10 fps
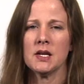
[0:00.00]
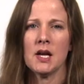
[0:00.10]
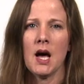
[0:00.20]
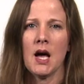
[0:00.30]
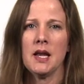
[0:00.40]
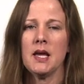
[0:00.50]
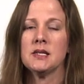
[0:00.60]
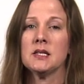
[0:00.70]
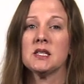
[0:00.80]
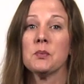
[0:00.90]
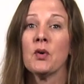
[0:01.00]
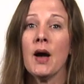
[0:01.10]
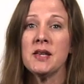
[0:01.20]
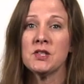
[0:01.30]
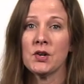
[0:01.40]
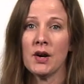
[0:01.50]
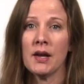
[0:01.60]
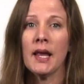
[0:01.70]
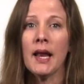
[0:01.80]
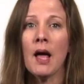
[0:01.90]
on God as a surpriser
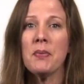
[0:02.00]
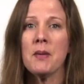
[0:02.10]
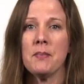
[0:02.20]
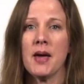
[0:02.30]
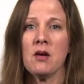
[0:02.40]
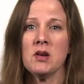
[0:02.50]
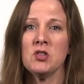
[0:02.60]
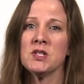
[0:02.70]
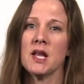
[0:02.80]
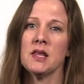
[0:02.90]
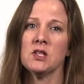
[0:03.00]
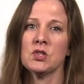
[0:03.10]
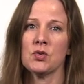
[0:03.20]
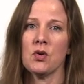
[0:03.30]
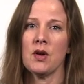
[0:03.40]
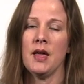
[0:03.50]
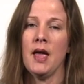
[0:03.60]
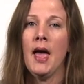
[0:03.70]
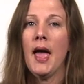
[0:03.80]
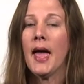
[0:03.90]
can help them better understand the story,
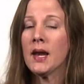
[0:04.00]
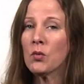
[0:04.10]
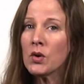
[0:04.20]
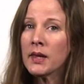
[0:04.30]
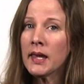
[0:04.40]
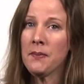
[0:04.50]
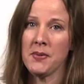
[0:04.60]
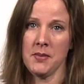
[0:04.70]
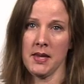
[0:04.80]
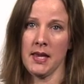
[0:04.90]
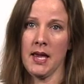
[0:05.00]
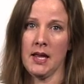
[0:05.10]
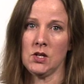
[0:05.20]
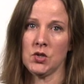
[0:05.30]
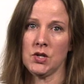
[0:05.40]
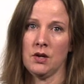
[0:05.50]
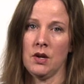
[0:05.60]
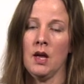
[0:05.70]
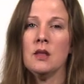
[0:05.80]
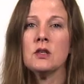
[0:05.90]
and it will keep them engaged.
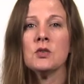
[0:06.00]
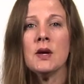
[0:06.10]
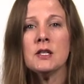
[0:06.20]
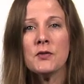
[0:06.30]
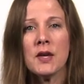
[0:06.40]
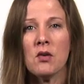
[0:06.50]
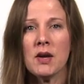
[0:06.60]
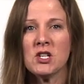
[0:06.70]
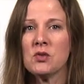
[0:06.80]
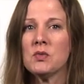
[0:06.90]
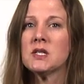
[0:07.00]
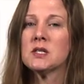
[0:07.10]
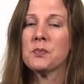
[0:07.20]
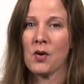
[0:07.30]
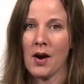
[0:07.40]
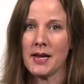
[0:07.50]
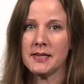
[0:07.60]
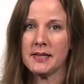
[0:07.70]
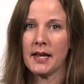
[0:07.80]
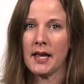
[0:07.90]
The Transfiguration was
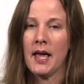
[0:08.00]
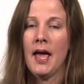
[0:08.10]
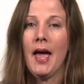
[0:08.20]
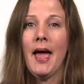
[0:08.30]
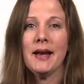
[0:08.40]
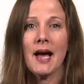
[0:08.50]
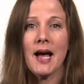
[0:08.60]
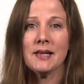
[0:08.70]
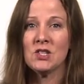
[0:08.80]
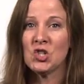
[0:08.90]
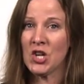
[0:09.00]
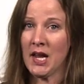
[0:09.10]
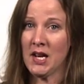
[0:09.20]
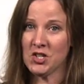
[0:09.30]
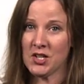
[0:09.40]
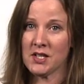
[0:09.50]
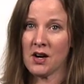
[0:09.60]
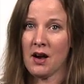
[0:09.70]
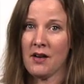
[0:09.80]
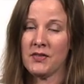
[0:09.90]
surprising, and God's changes
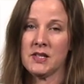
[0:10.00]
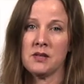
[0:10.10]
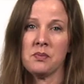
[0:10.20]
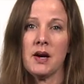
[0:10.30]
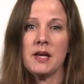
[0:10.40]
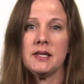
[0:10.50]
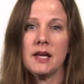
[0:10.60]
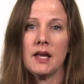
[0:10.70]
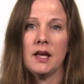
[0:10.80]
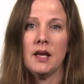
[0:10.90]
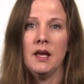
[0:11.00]
are often surprising.